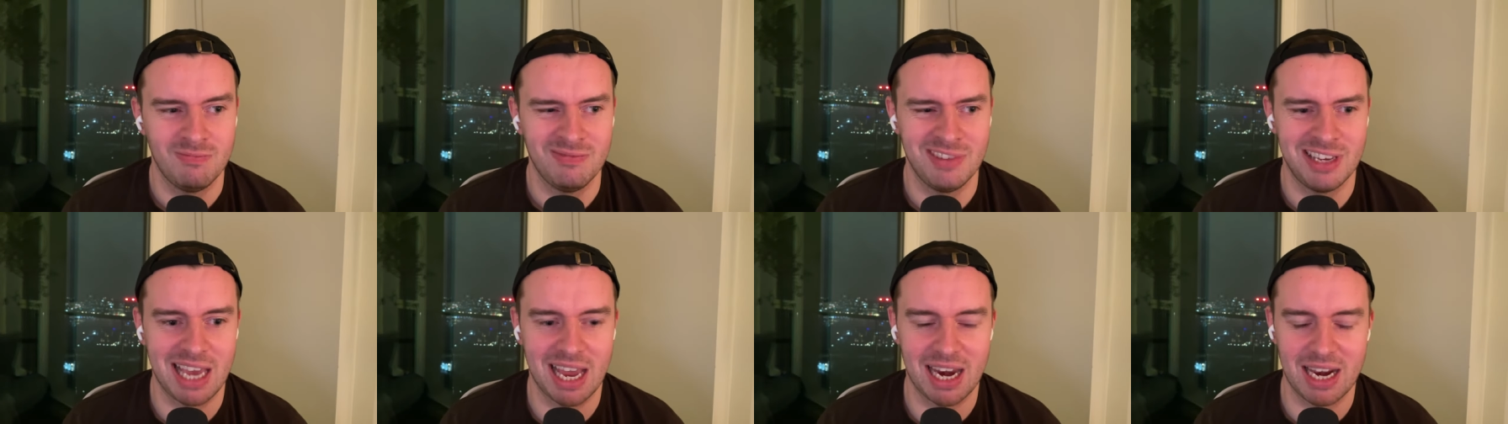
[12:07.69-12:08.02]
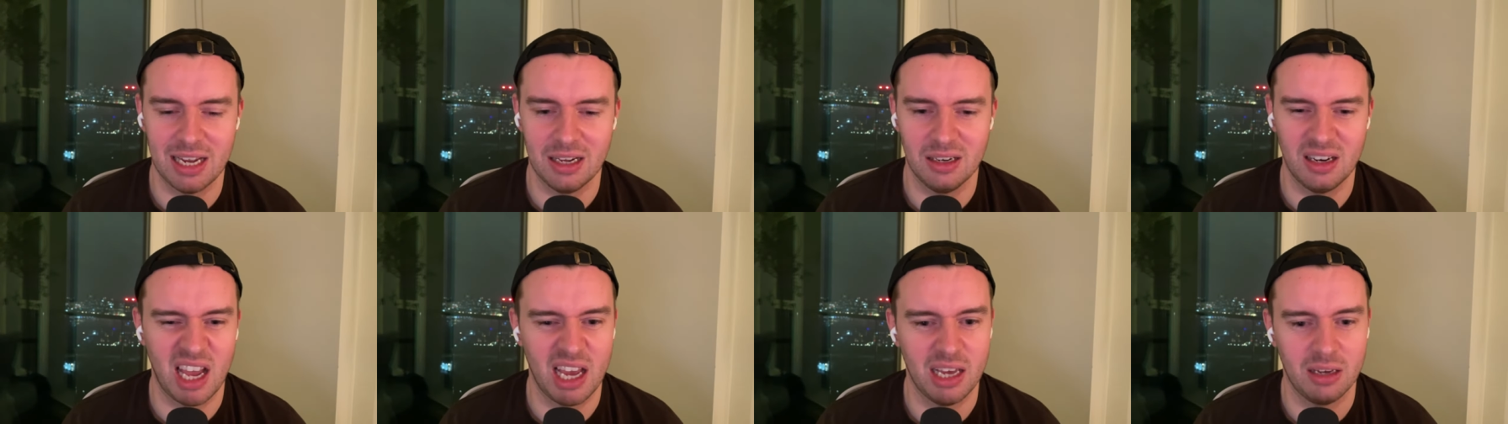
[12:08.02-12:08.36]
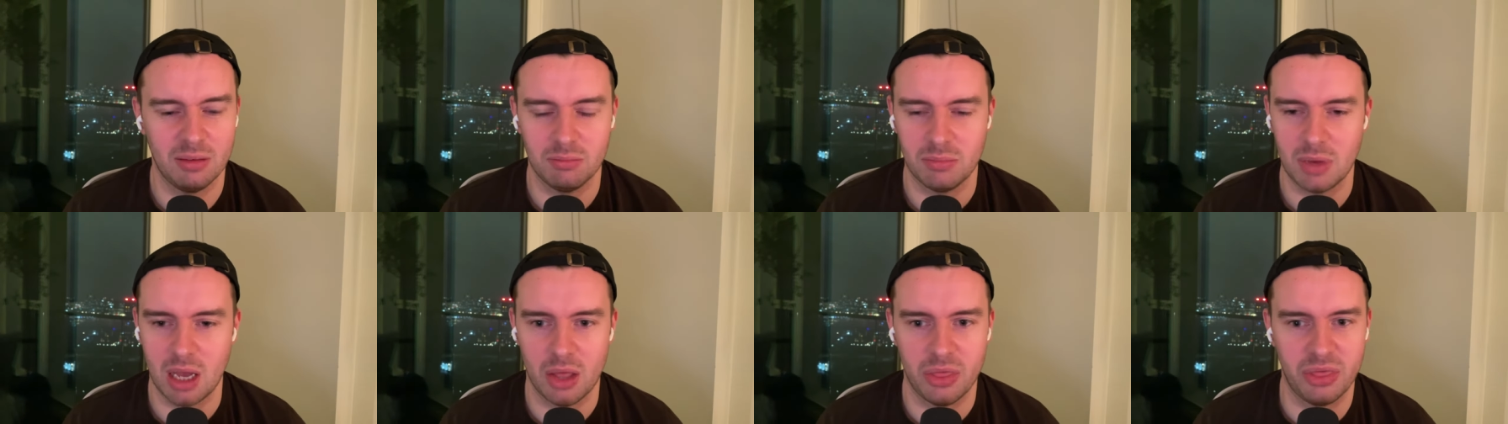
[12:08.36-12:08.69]
getting like
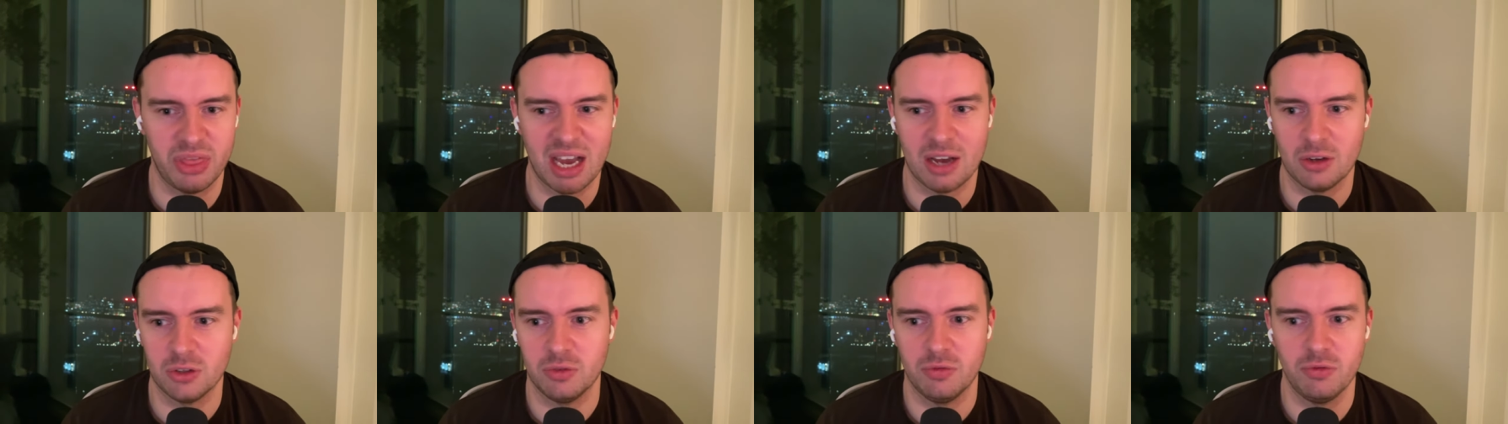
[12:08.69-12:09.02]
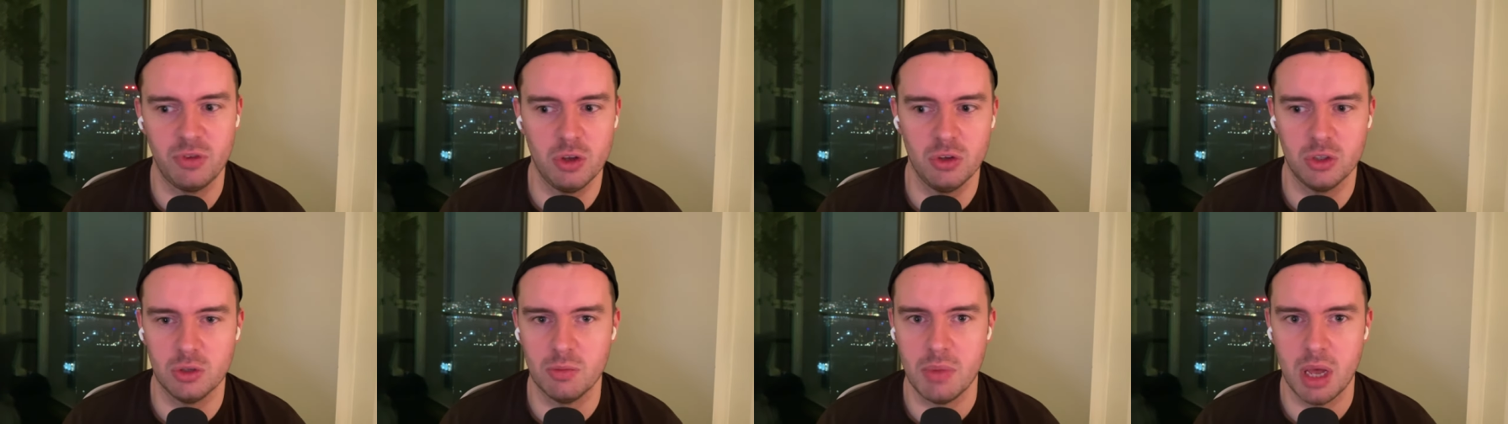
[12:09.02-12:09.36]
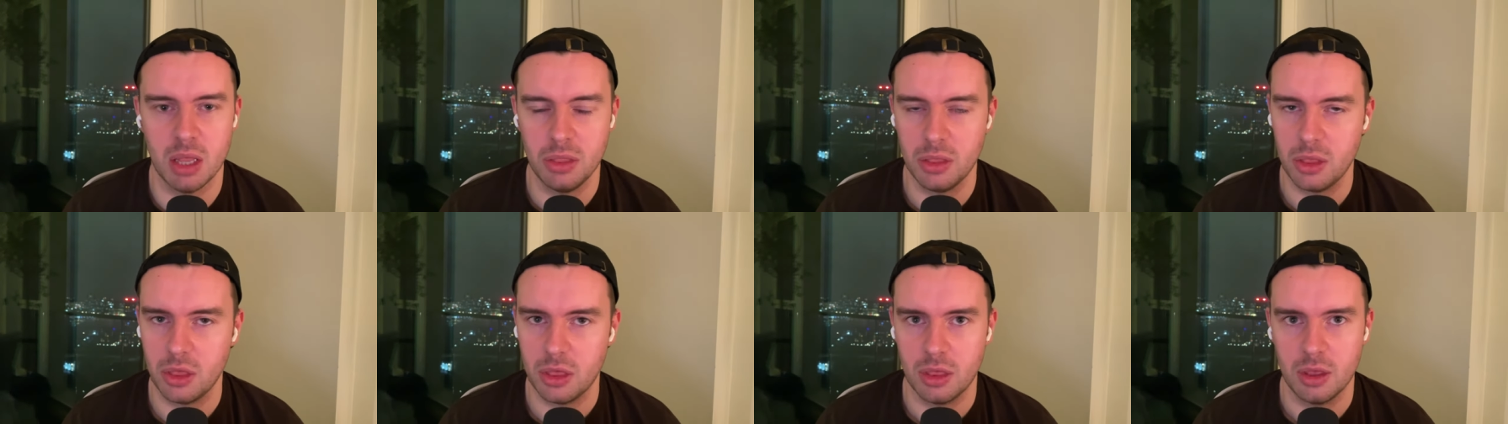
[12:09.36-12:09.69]
a thousand views a
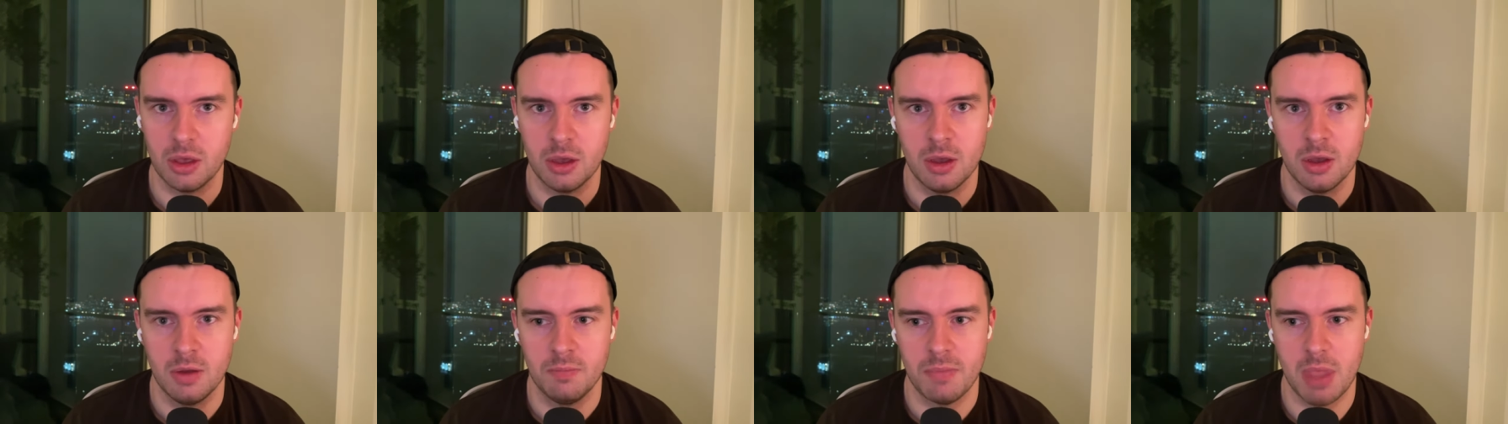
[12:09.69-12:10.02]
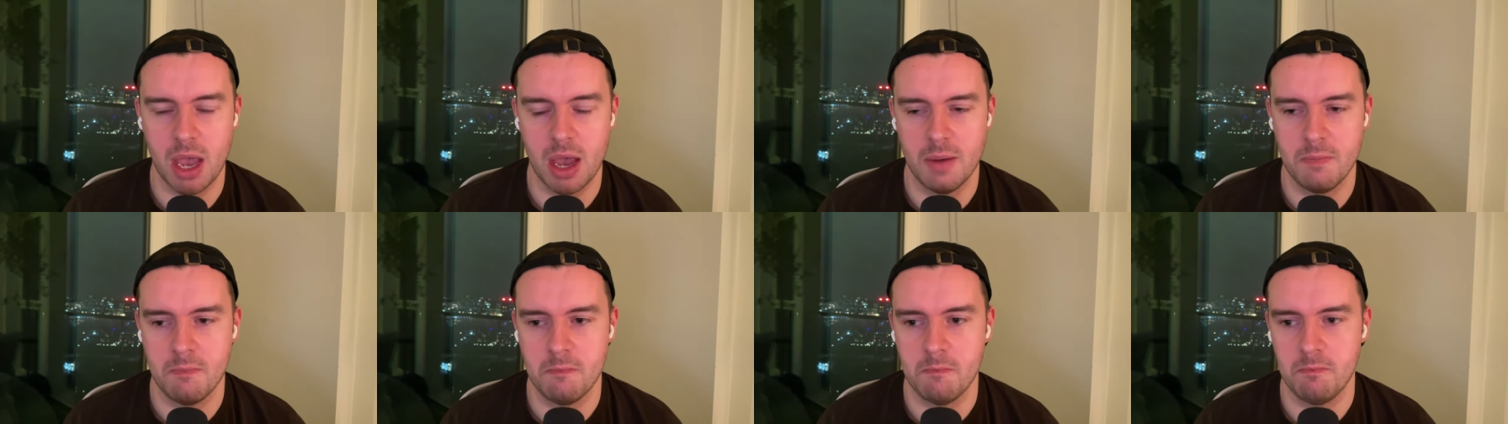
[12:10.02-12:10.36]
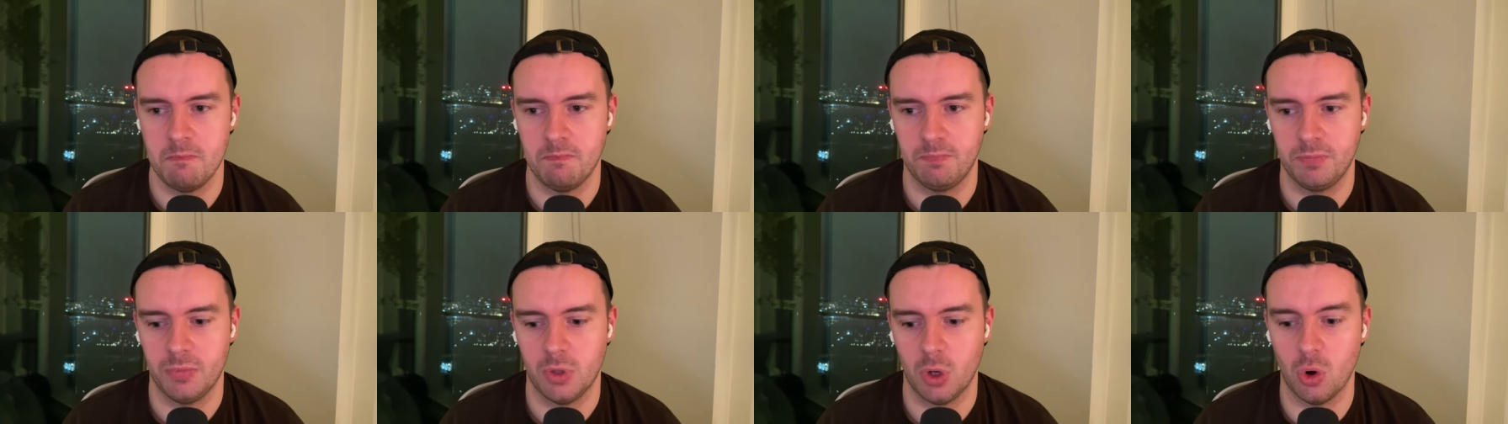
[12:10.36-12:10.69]
month um,